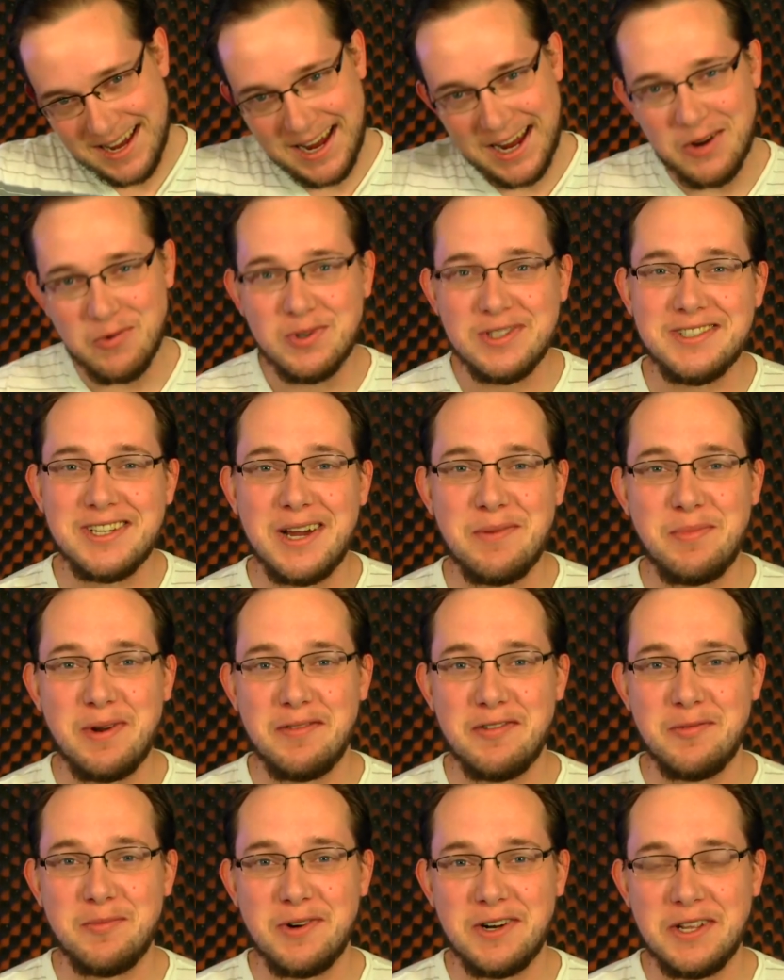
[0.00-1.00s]
Hey, what's up
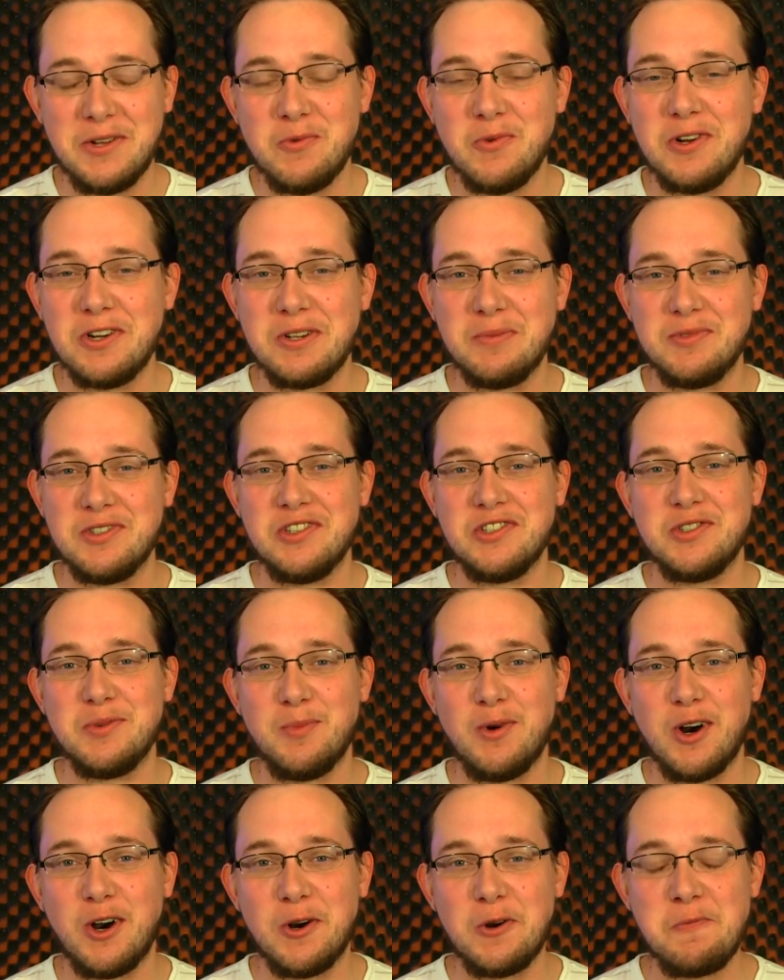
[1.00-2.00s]
everybody? Welcome to
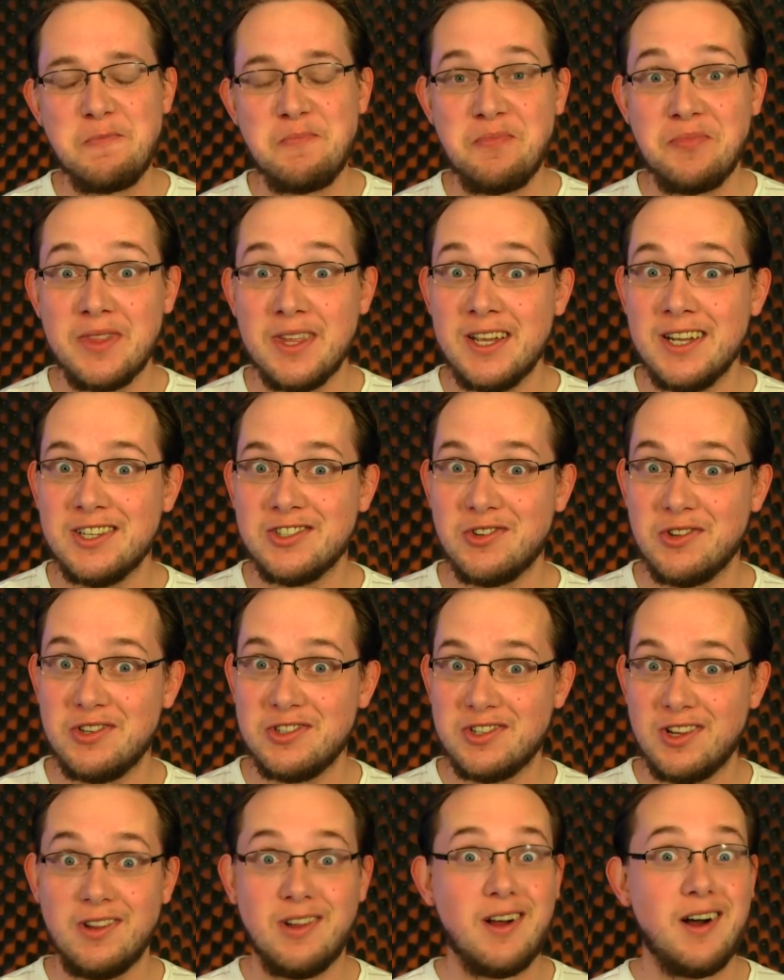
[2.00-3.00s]
TMRO. So
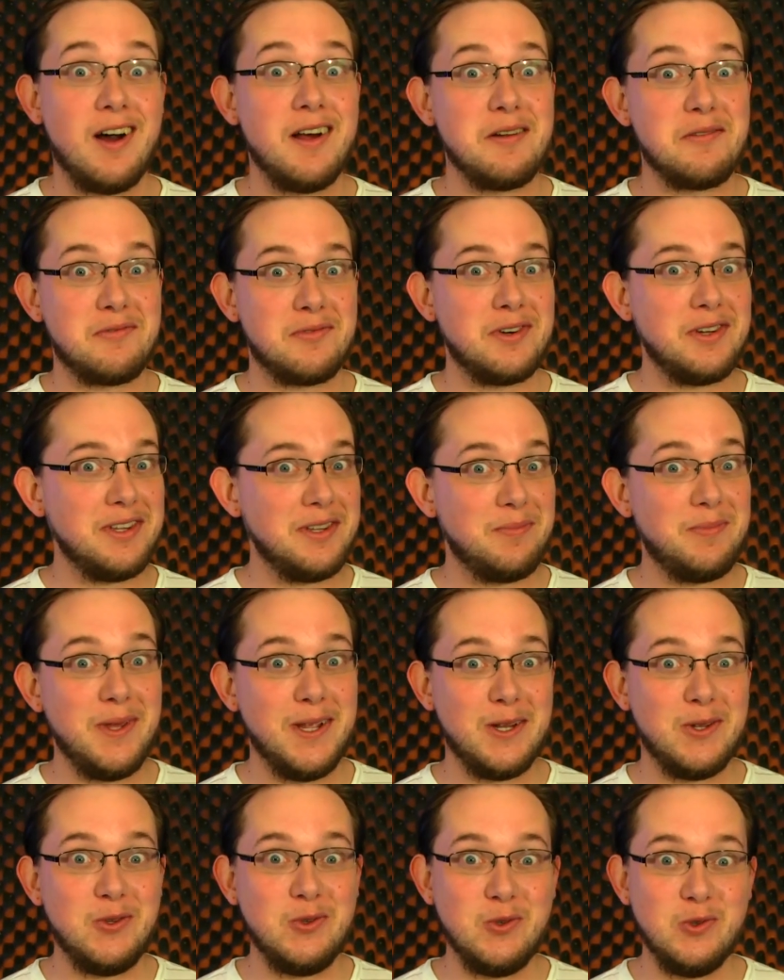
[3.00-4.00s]
there's a lot of really
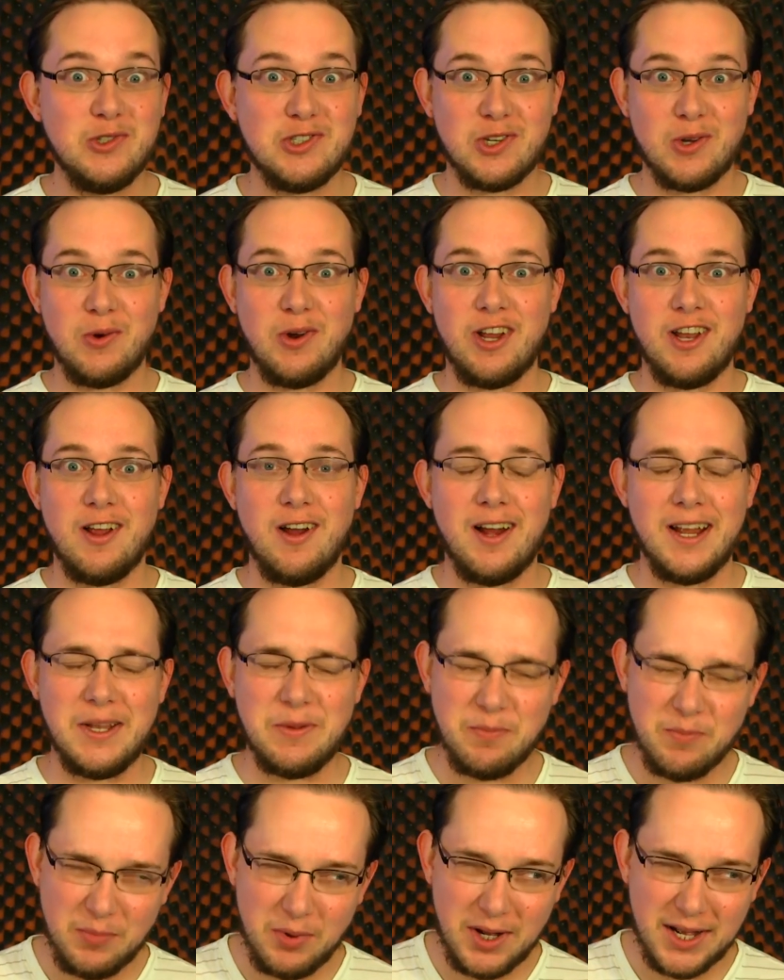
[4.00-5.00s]
big news going
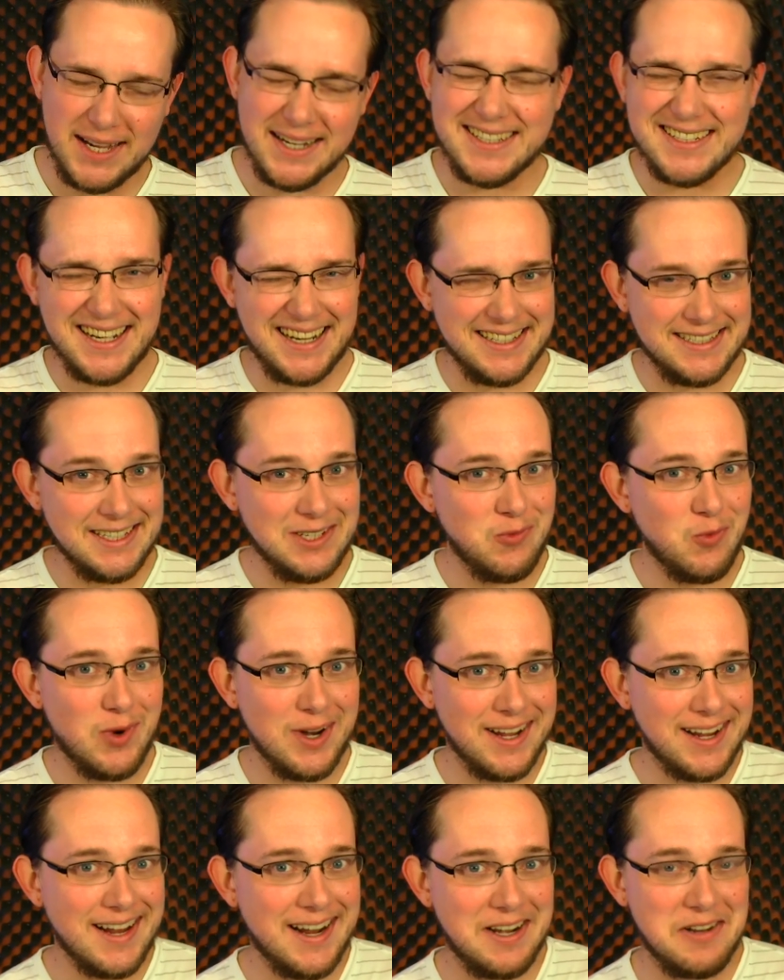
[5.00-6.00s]
on, but I did
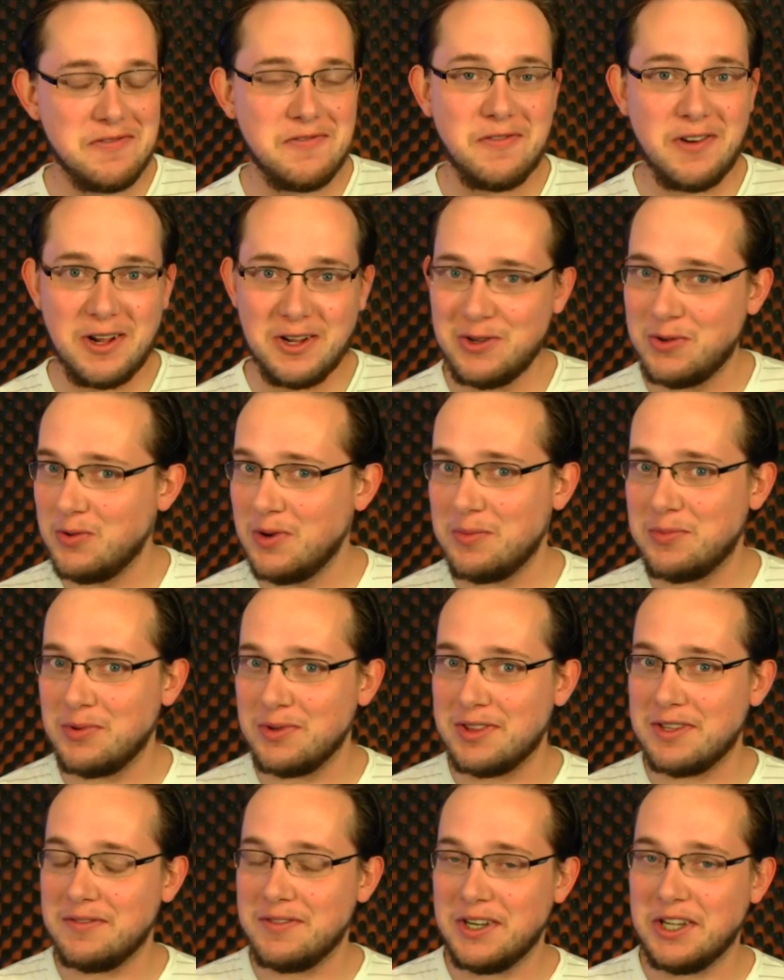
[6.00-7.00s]
want to kind of follow up
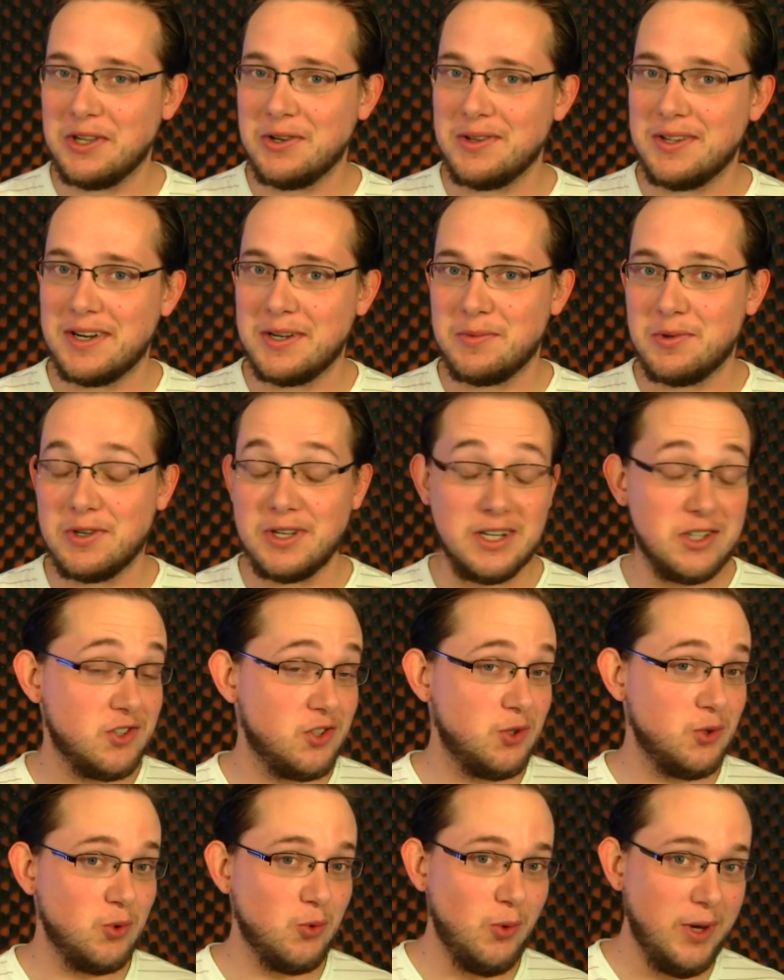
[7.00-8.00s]
with the video that I put out
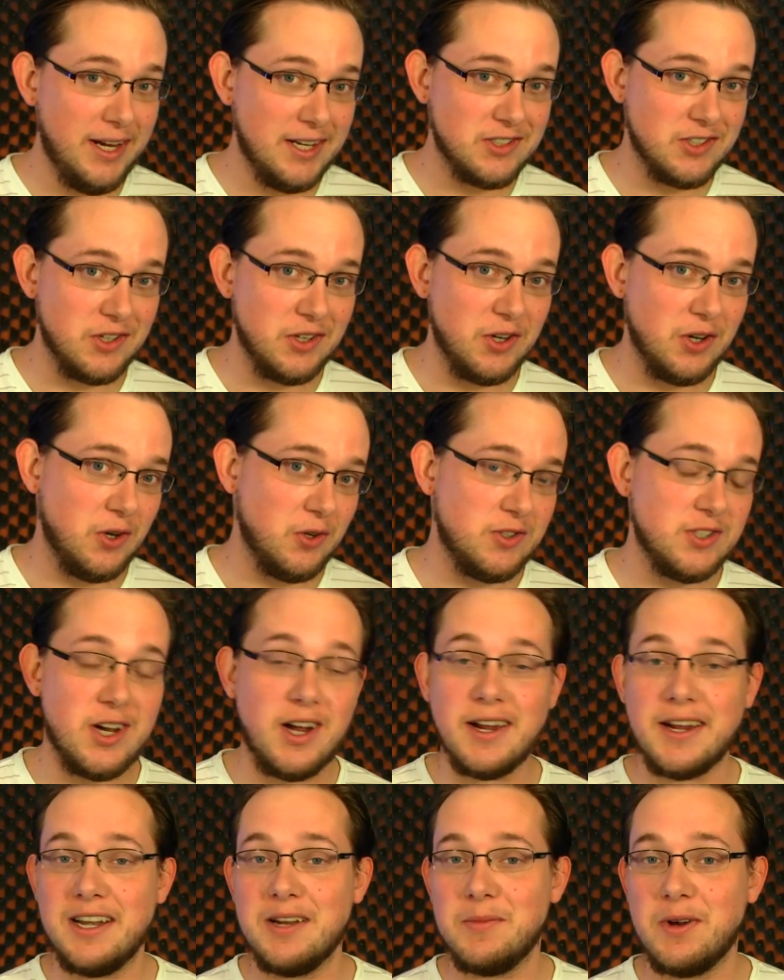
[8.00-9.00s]
two weeks ago
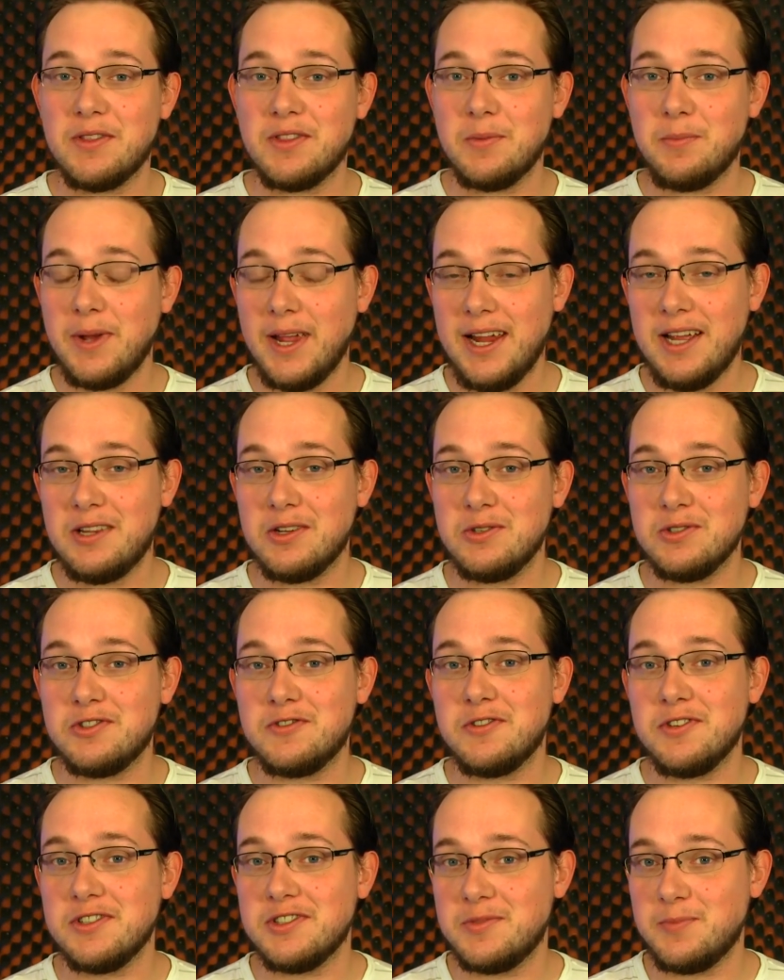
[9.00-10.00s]
talking about the payloads
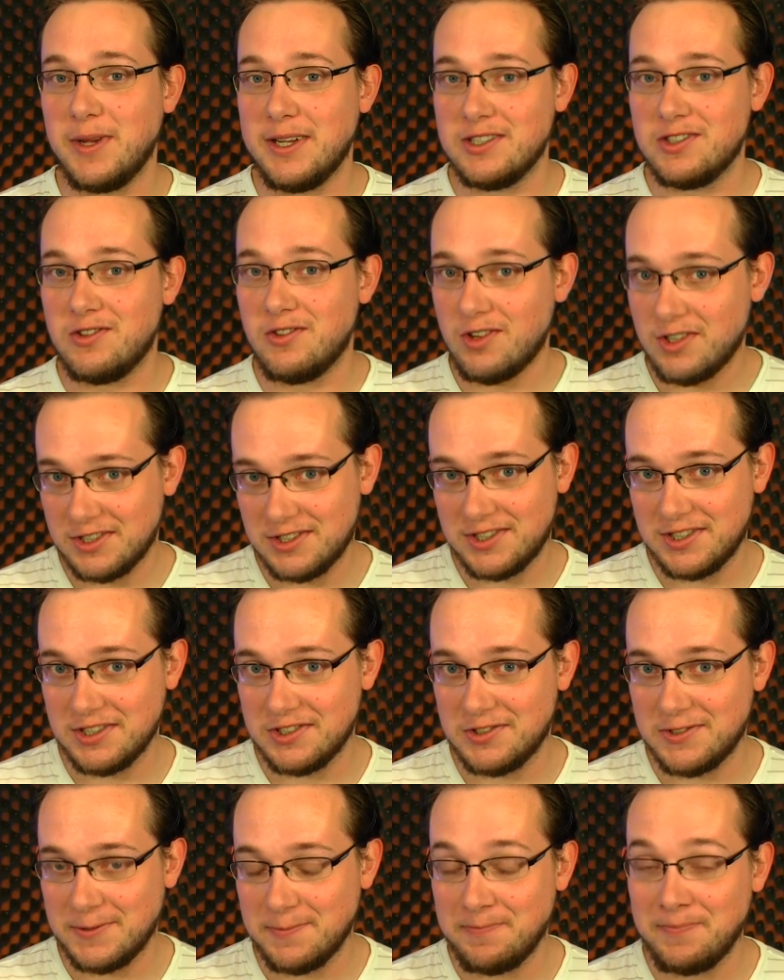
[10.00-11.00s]
for the Space Launch
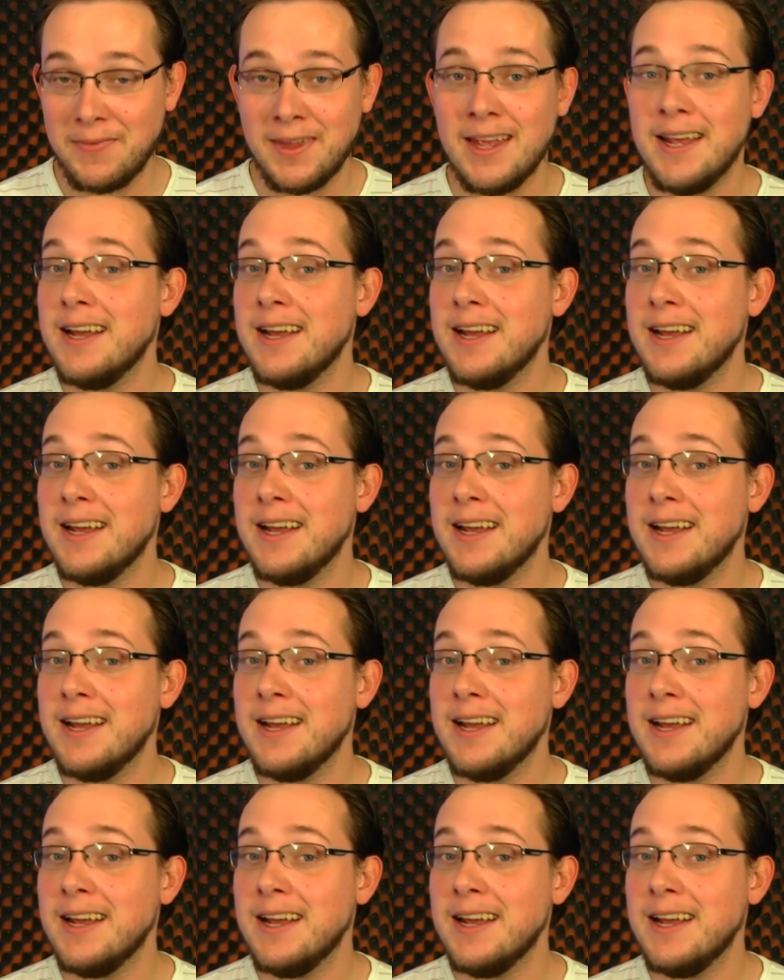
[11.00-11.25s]
System.